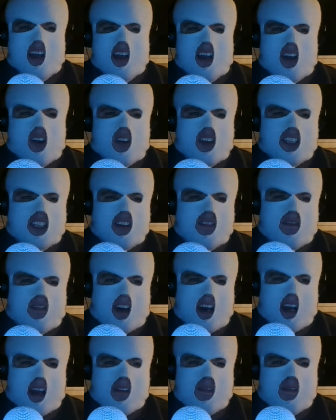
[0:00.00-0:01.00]
Question
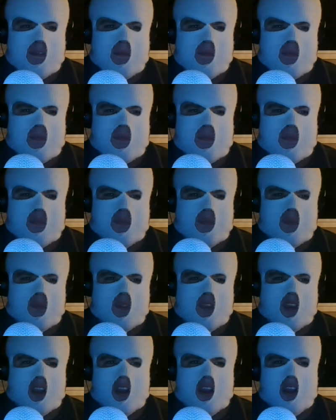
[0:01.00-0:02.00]
5.
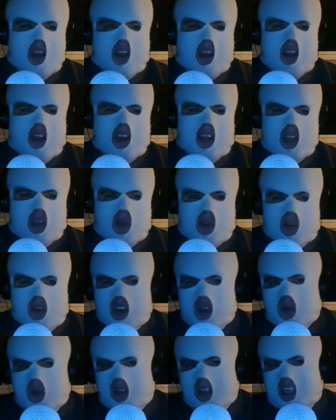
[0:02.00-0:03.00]
You
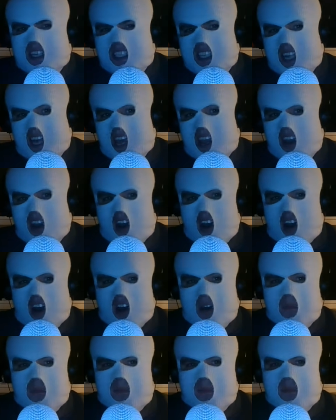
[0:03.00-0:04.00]
usually stay
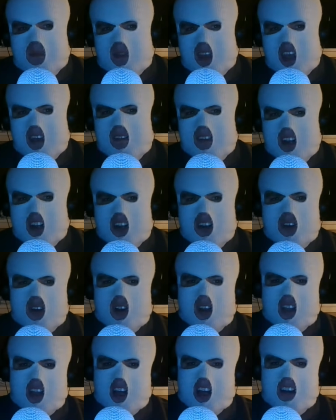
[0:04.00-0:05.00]
calm, even under a
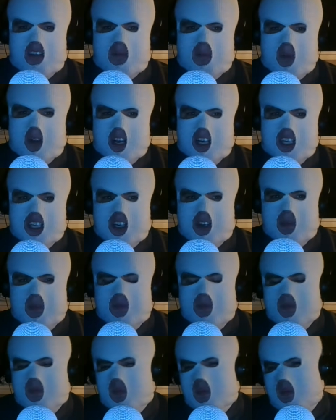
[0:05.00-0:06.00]
lot of pressure.
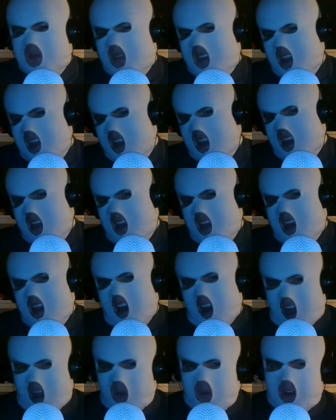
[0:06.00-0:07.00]

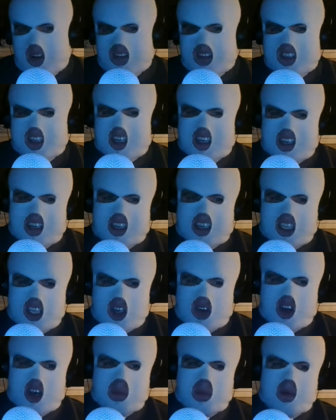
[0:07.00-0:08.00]
I would have said
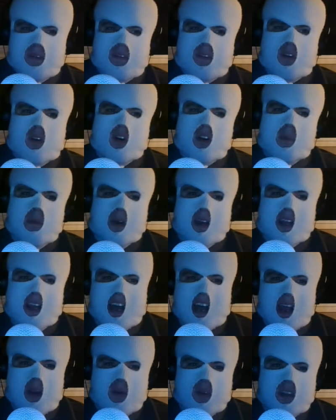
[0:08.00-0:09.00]
disagree before, but
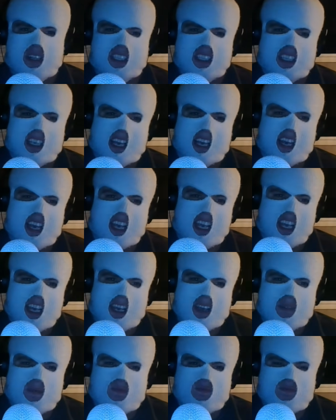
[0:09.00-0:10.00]
I would
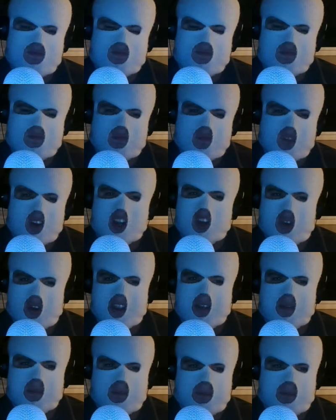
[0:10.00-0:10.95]
say agree.